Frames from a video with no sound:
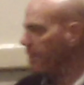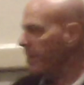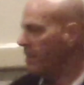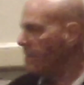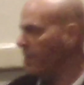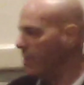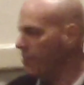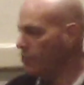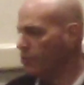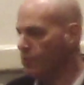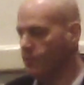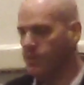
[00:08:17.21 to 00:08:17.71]
the
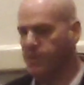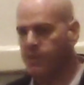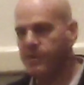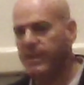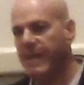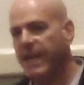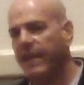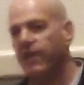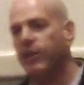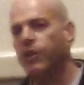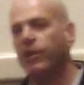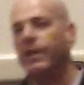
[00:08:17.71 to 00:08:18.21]
countries
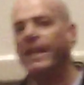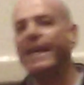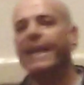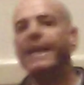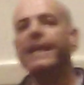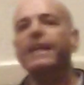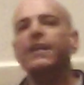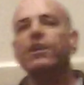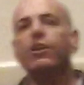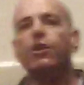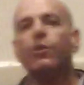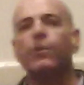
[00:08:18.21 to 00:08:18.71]
that could
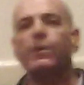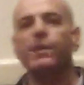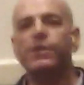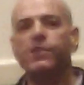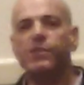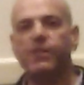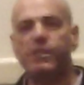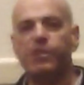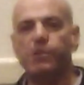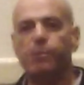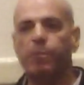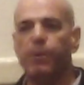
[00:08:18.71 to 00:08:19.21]
increase
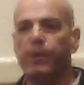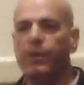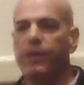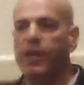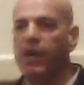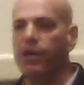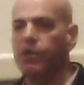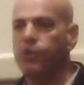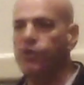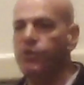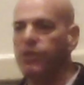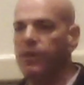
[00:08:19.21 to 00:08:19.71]
its
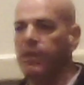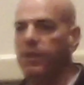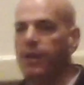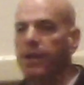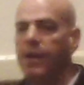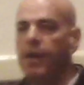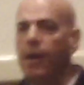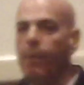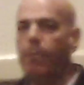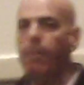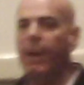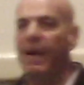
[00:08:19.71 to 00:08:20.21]
production
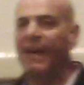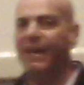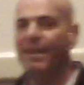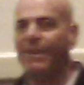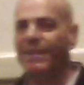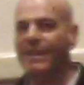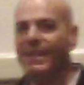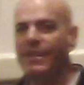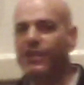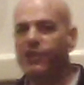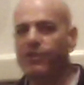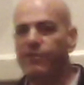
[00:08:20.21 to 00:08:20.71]
by at
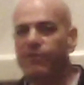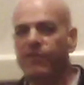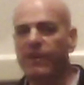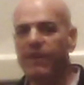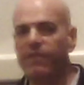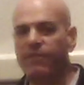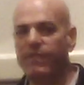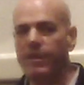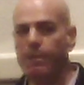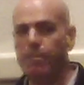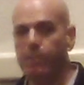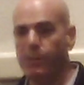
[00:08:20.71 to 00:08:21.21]
least
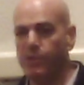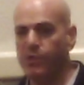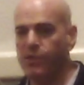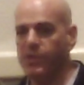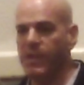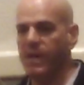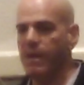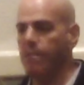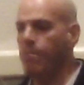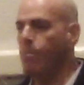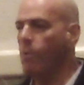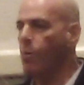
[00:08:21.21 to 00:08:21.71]

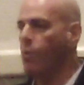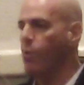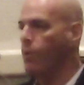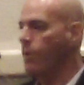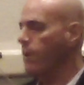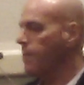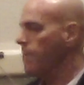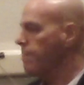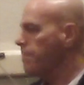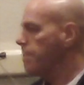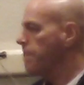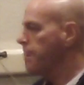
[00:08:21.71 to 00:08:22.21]
50%
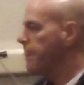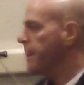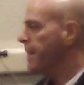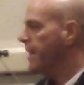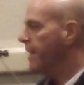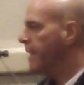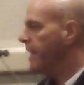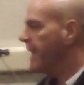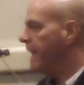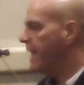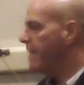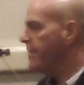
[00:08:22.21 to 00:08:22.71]
more.
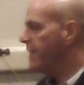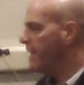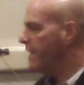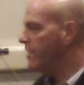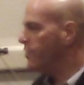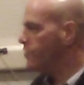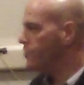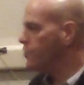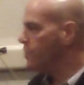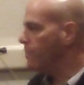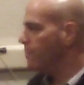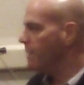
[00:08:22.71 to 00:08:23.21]
And they
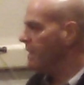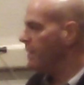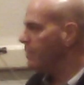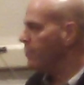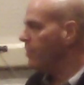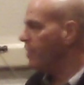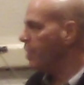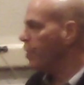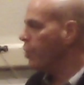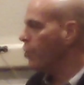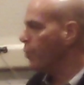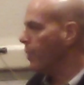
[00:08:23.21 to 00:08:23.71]
used to be
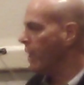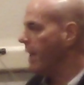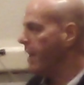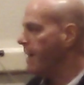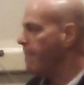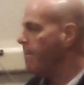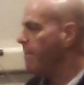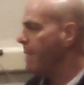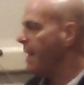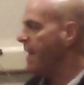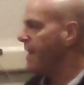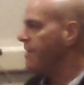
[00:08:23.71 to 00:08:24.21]
the
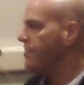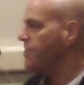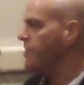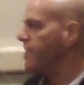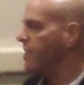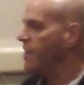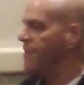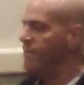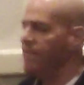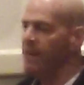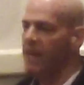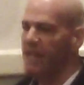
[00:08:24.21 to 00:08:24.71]
grain
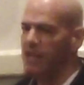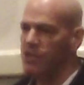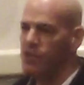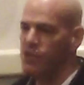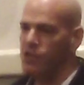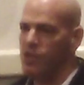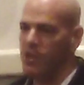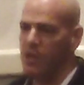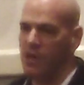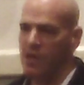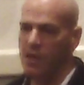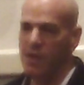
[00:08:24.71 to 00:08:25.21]
basket of
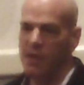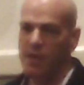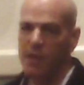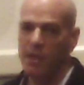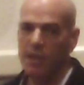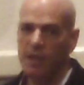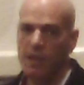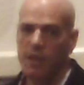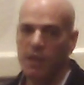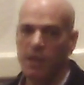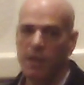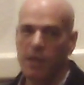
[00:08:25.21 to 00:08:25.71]
Asia.
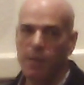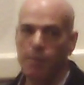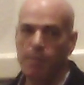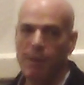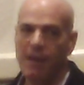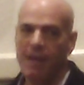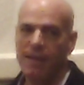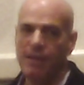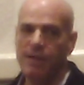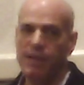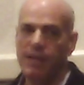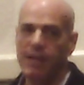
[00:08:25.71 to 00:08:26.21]

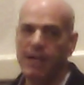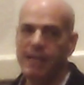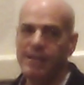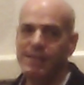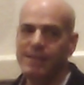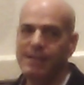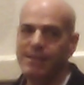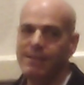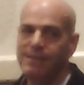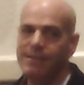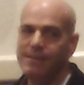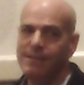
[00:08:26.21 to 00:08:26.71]
Back in the
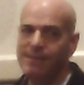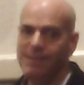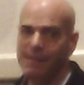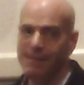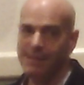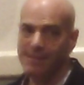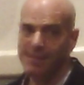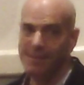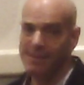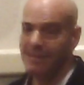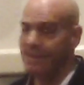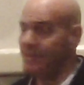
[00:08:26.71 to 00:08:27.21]

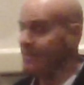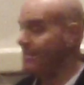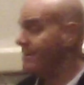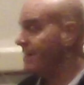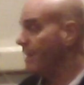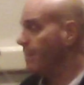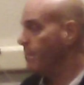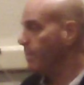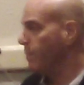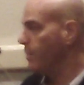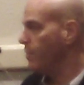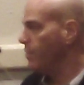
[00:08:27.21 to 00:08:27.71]
1960s, they
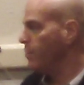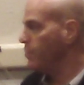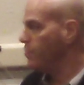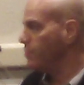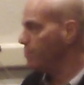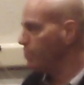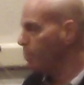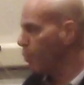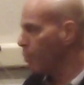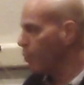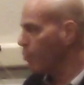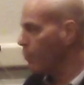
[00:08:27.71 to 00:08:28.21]
produced
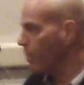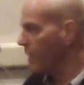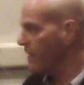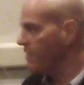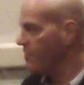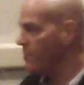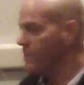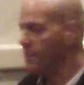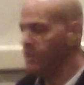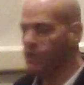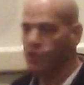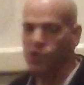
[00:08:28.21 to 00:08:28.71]
more
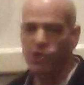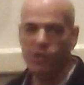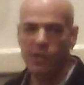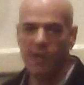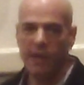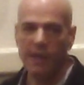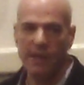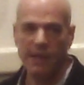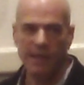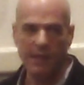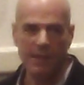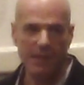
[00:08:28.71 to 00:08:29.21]
rice than
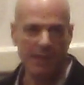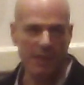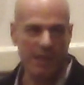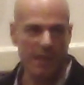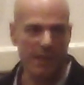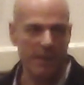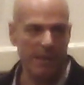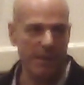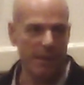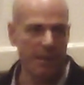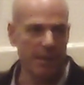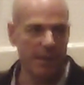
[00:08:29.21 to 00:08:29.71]
China
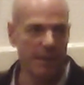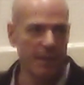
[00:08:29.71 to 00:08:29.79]
did.